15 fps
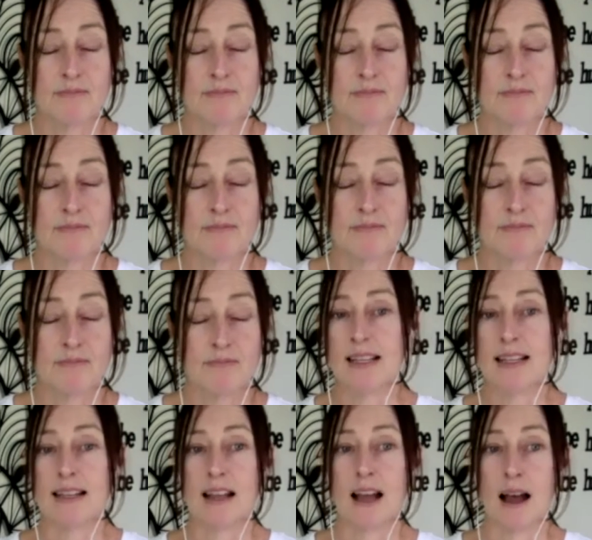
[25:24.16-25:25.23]

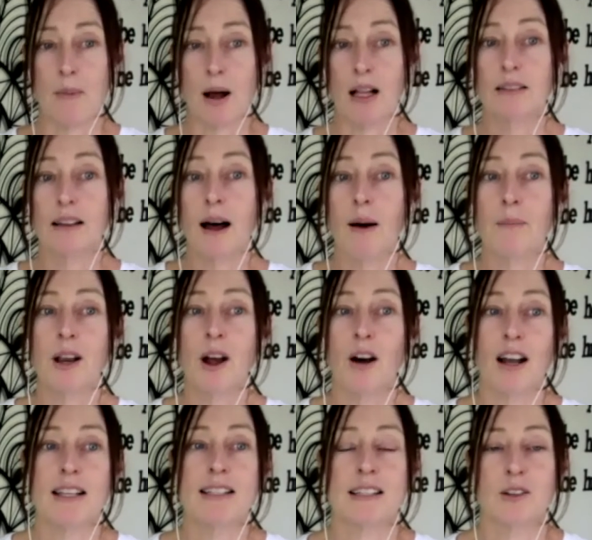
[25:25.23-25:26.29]
see
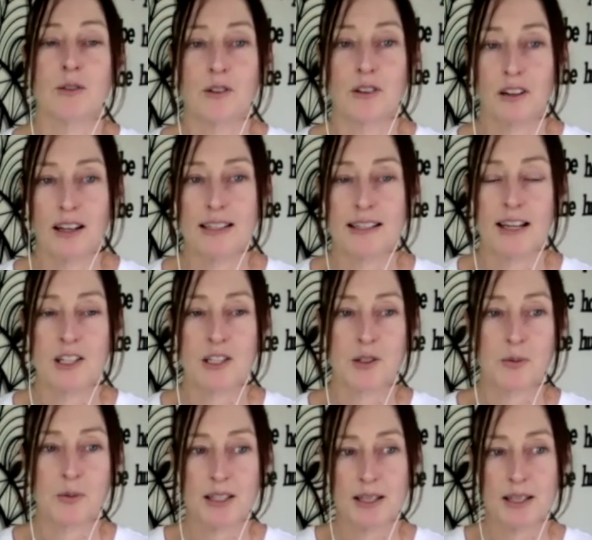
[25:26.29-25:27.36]
alumni in
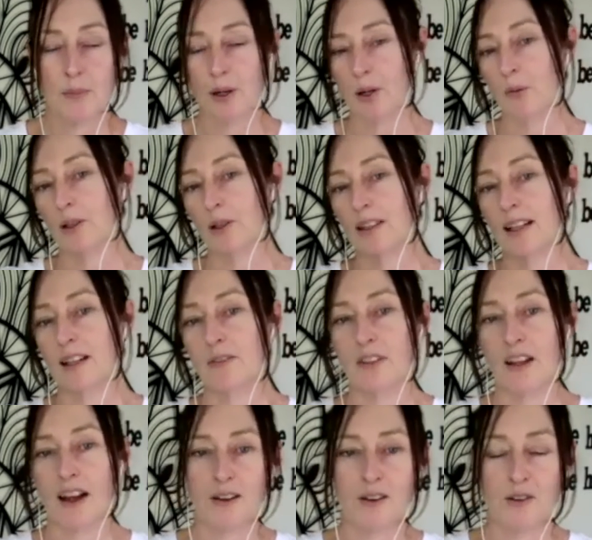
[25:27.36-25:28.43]
organizations where somebody will leave
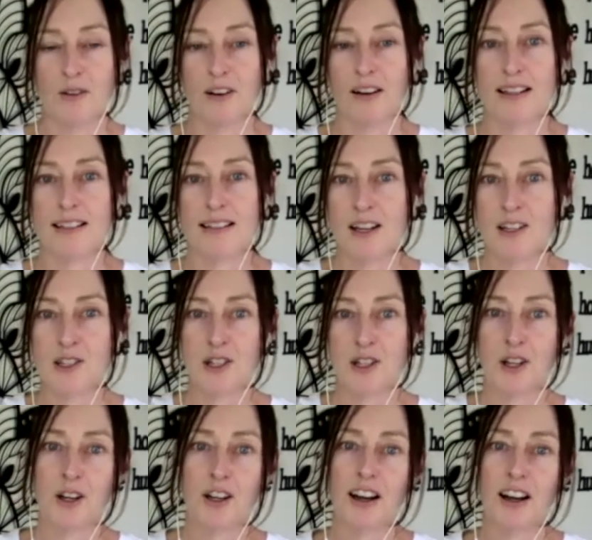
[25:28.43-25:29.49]
that organization and
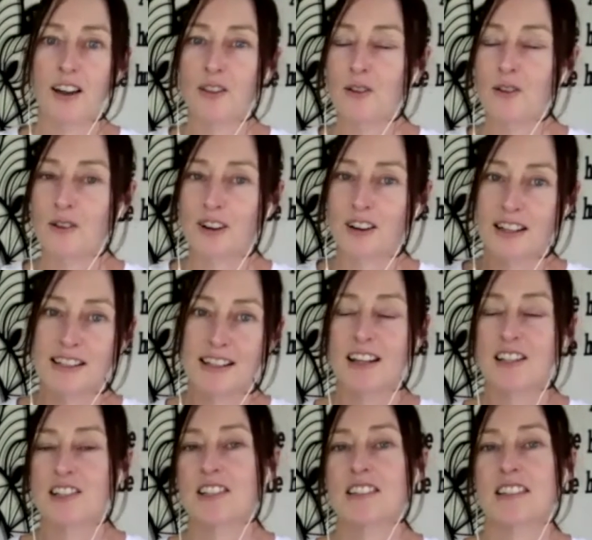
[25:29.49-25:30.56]
go to other
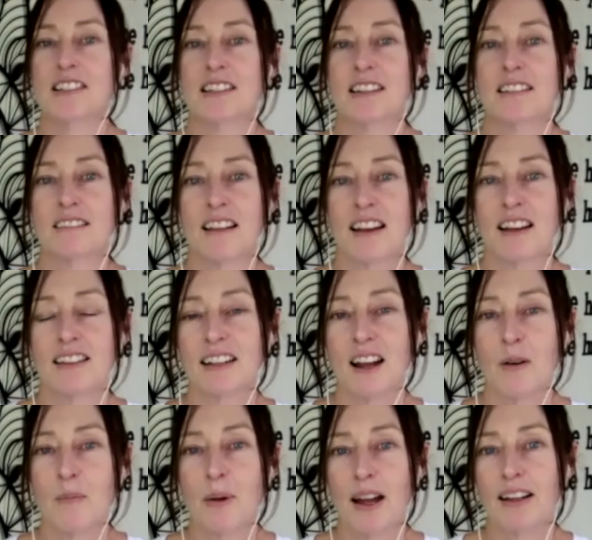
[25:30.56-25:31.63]
organizations and
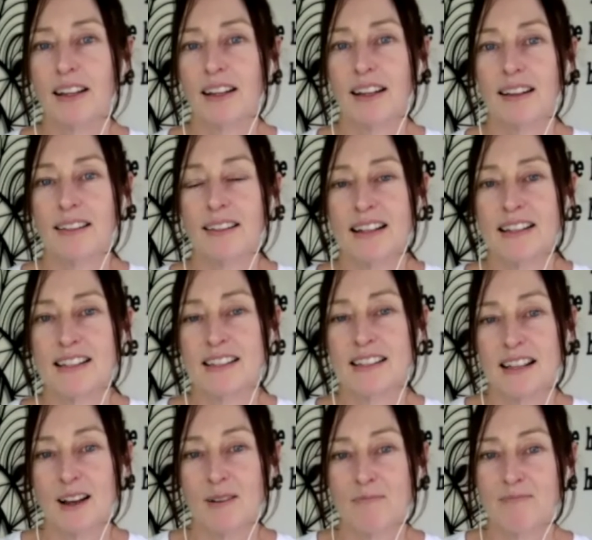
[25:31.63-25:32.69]
come back again.
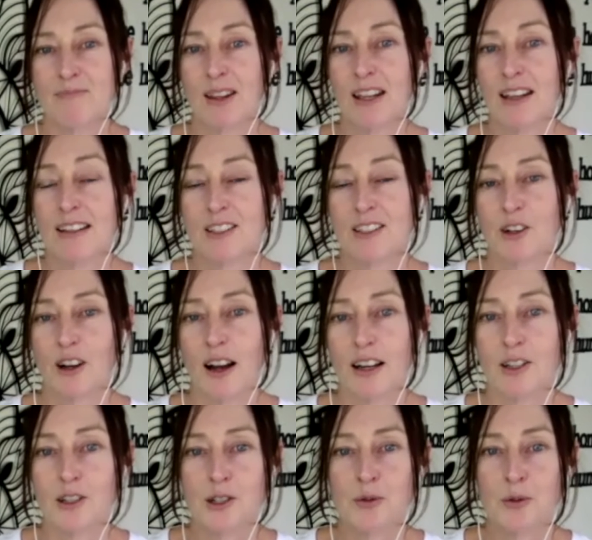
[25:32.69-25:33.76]
That's not
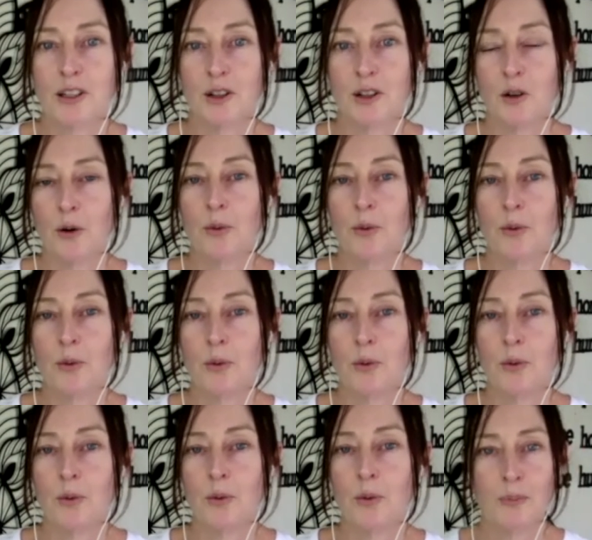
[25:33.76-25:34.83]
unusual in the corporate world. There's
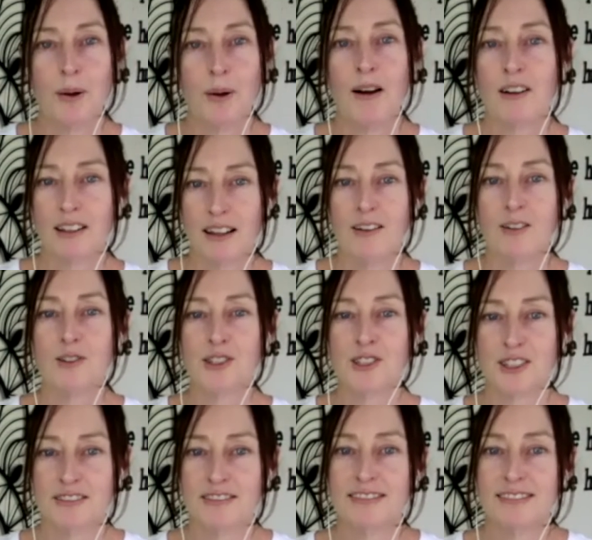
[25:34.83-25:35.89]
a lot of parallels
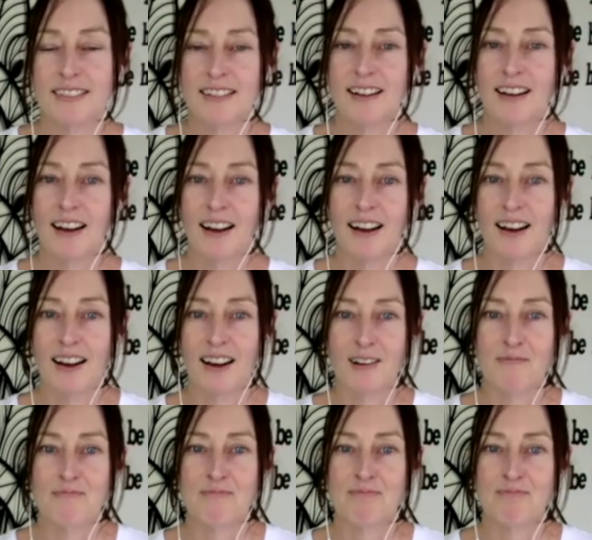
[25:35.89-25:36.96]

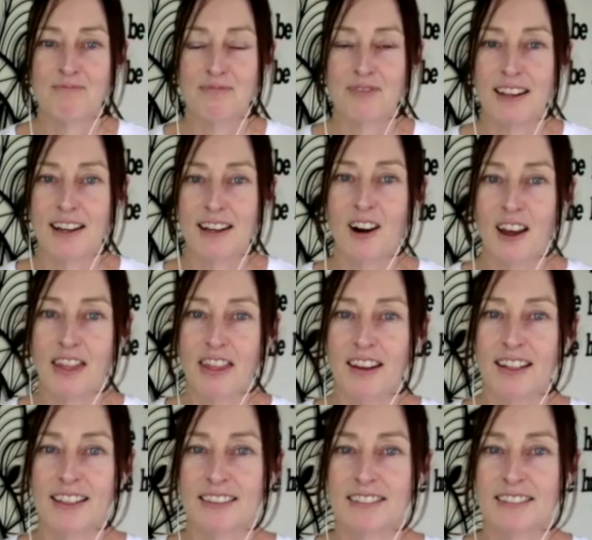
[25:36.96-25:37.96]
there, I think.